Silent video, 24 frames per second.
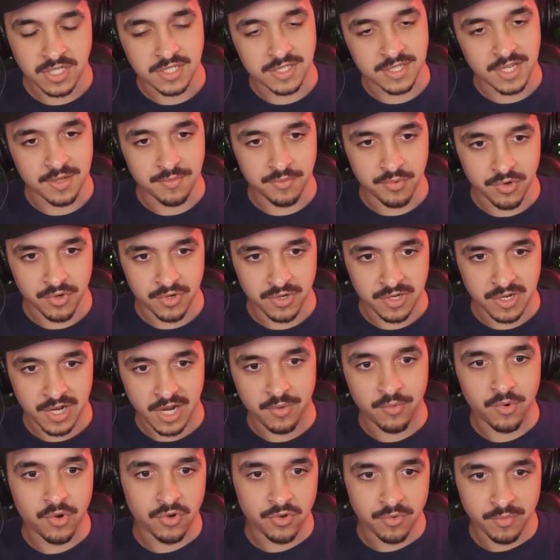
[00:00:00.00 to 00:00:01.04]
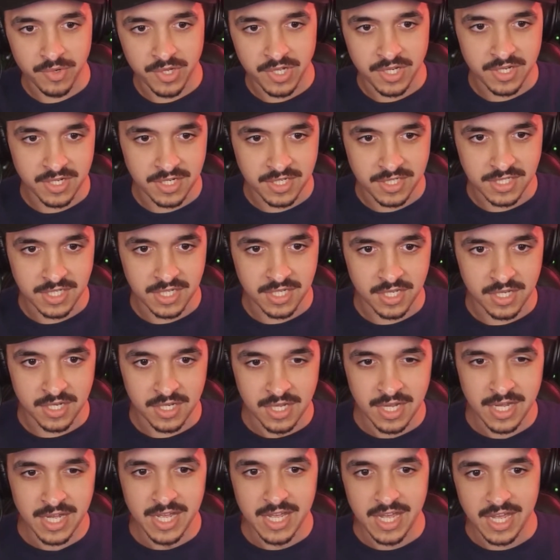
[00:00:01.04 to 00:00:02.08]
He skateboarded, I rollerbladed as a kid.